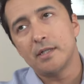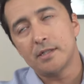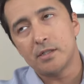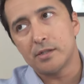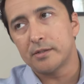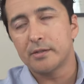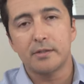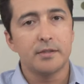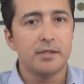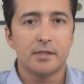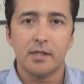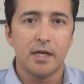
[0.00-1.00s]

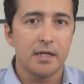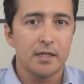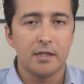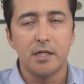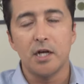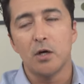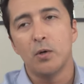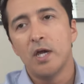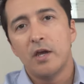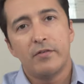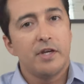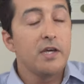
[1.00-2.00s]
It's like, you know, when